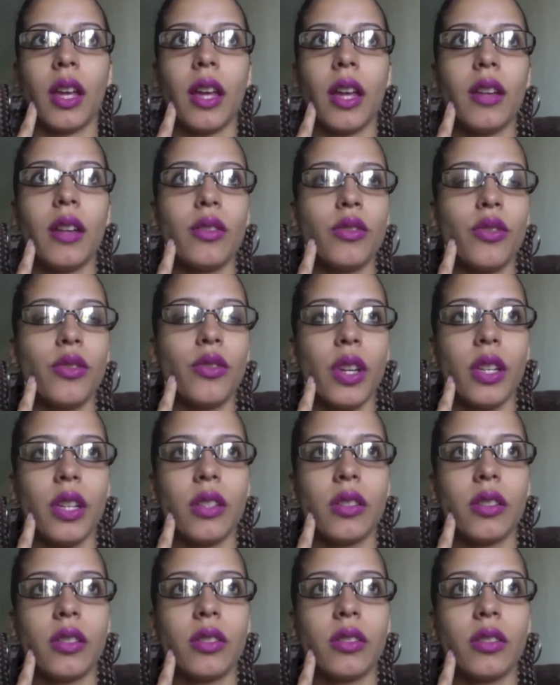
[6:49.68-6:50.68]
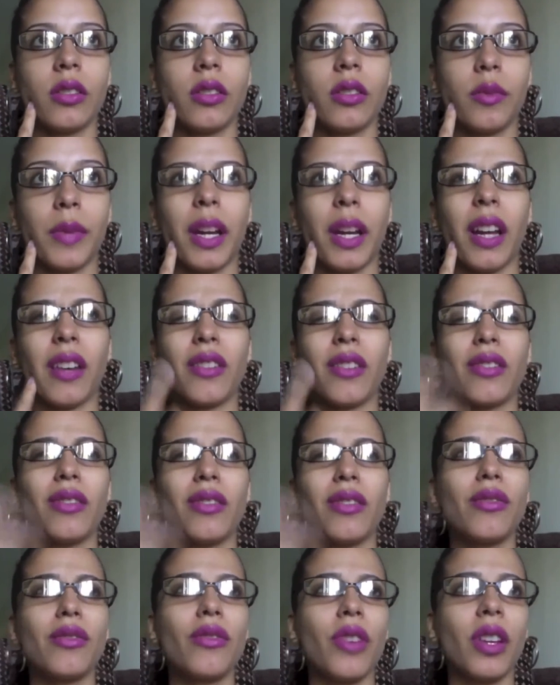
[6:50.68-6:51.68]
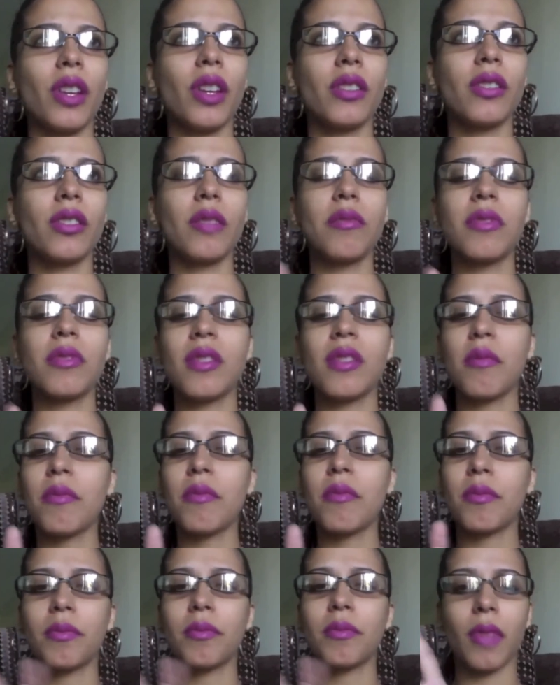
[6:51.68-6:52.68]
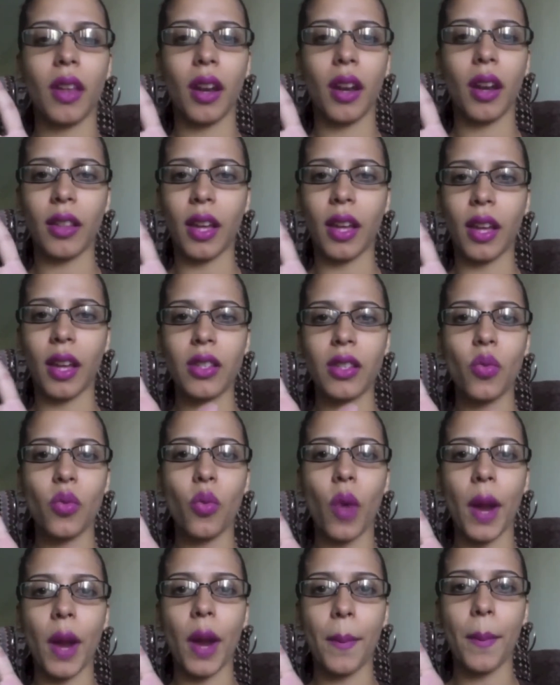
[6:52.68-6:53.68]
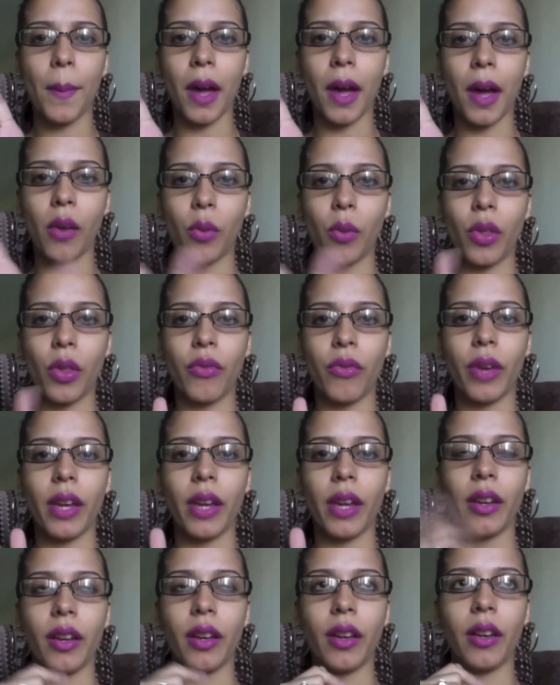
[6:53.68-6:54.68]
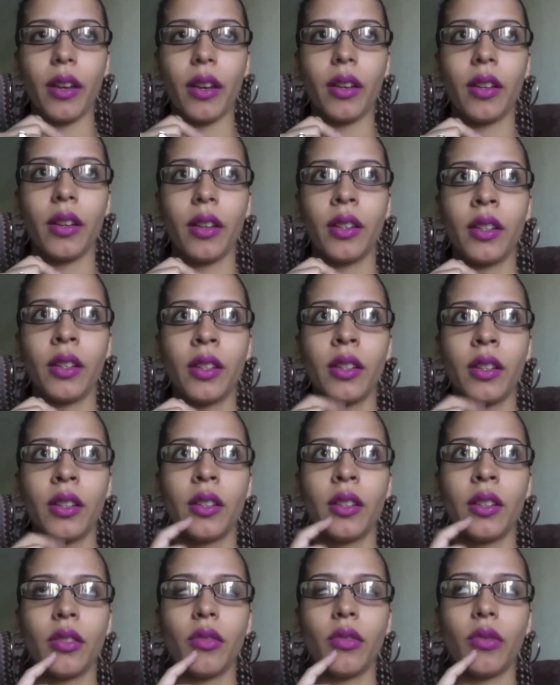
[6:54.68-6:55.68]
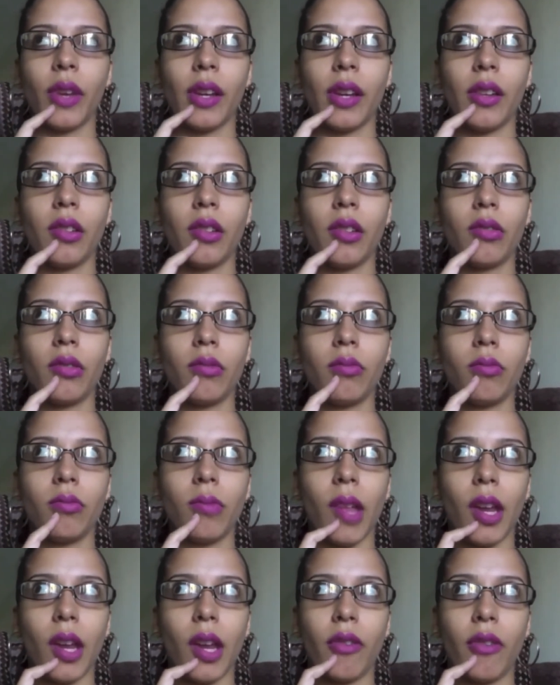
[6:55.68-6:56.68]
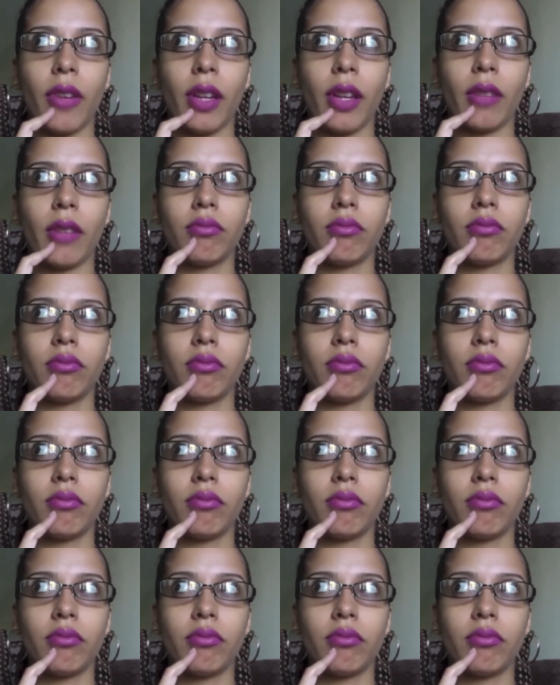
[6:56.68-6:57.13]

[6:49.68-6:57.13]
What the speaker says: Caltrate. Oh my God, or Siltrate, something like that. It's a white bottle with red lettering.